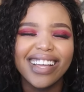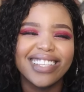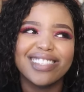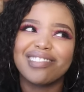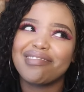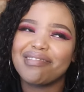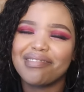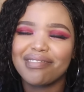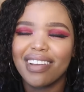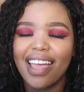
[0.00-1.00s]

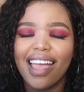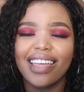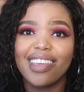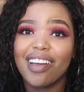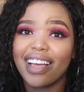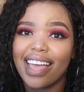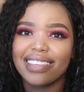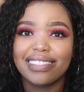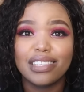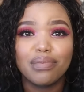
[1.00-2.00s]
So yeah,
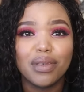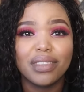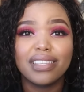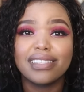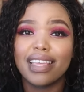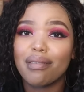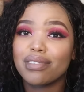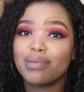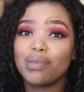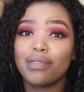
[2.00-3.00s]
guys, these
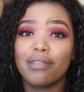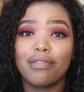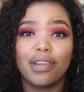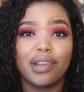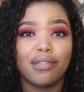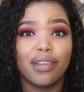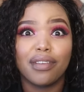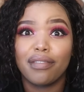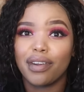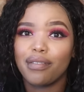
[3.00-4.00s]
scammers move very, very,
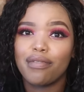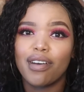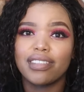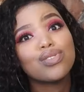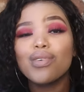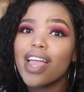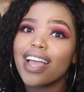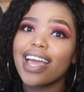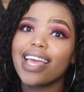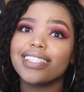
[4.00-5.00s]
very fast. So yeah,
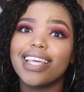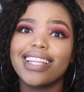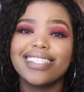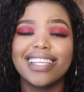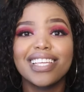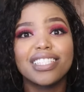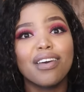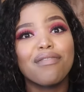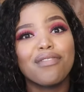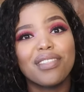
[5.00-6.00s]
guys, that is it
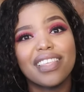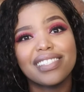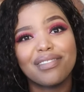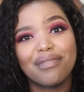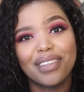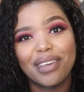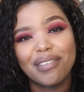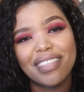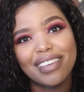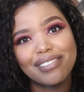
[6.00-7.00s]
for this video.
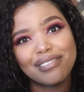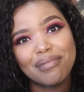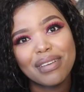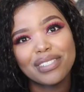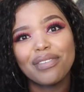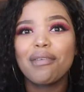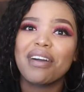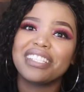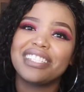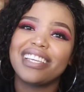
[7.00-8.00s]
Thank you so much for
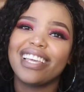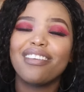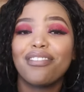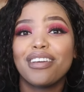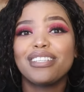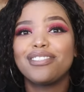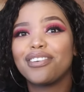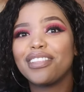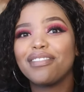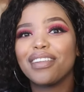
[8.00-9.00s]
watching. If you
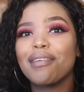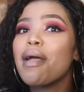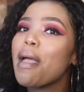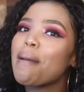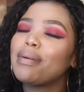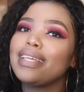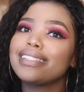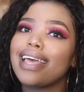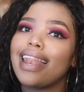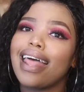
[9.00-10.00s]
enjoyed the video,
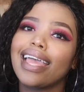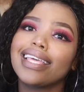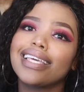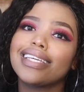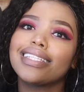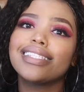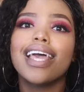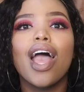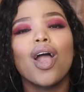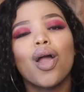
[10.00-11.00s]
please like it,
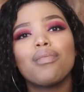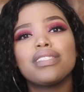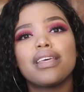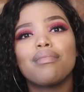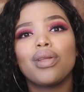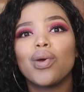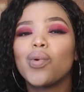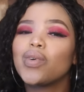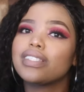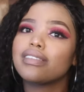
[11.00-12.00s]
comment down
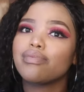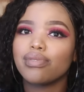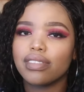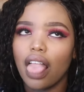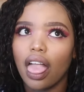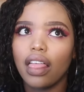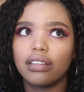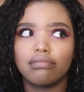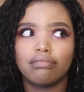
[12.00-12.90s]
below, subscribe